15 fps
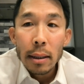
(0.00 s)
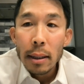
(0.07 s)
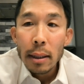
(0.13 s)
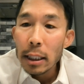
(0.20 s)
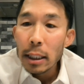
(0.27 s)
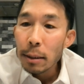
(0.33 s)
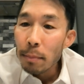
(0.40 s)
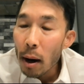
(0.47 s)

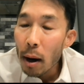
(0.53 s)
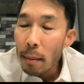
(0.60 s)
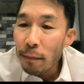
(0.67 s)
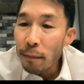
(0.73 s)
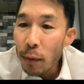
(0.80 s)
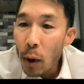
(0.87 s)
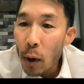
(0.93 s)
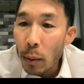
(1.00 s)
His mom
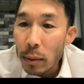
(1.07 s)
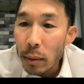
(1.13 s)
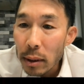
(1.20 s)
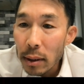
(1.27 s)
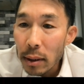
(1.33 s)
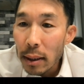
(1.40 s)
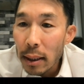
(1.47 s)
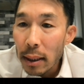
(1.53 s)

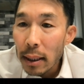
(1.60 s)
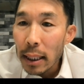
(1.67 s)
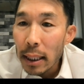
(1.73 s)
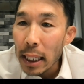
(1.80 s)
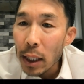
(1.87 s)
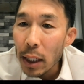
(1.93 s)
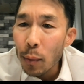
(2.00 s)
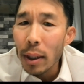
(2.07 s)
froze.
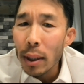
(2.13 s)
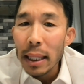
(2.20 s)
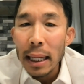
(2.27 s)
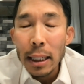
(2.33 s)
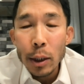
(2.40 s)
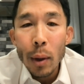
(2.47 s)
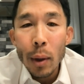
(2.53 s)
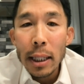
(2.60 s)
Can anyone
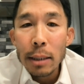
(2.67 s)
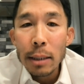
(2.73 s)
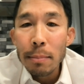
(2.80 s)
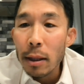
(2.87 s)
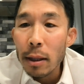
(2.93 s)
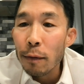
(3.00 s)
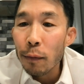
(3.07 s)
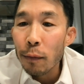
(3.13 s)
guess why his
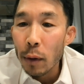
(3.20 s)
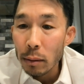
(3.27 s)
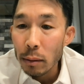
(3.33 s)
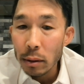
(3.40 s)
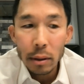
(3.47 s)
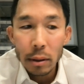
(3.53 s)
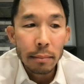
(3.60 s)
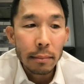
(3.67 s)
mother
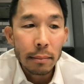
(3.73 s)
froze?